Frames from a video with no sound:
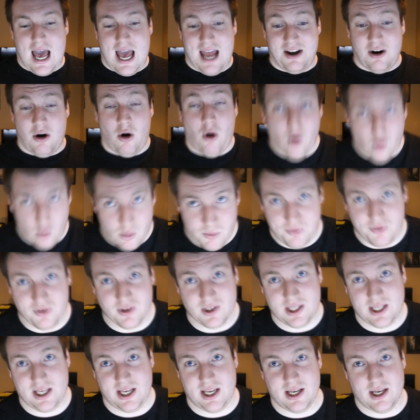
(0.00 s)
And
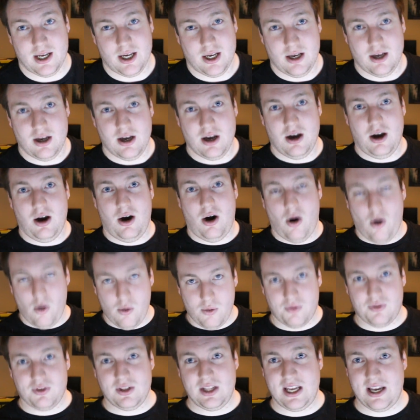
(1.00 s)
hopefully,
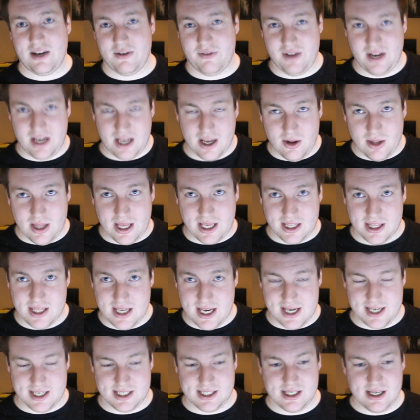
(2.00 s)
hopefully a video like
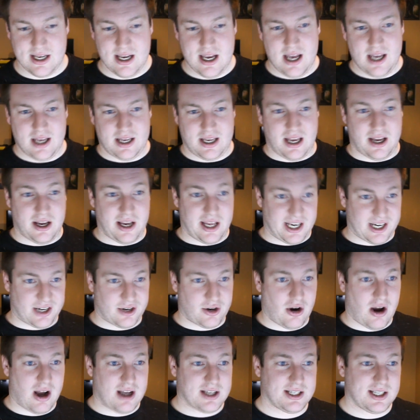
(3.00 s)
this can get
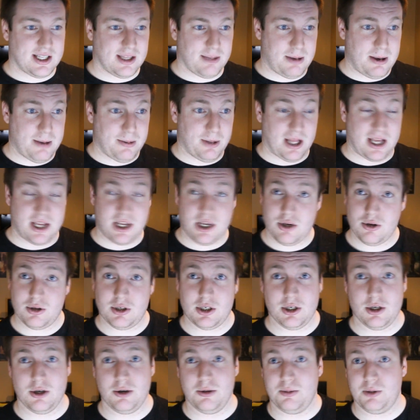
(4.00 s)
across to the people at
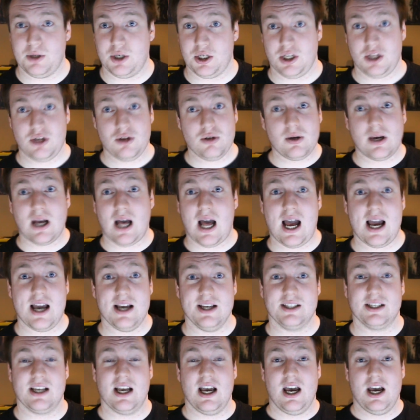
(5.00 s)
YouTube, to you
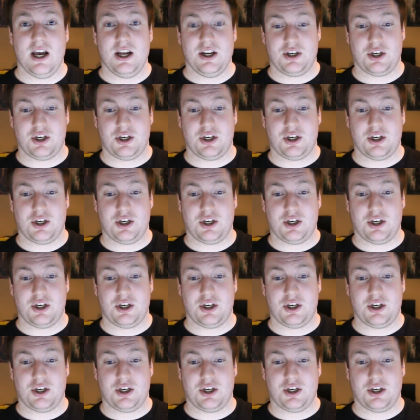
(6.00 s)
guys,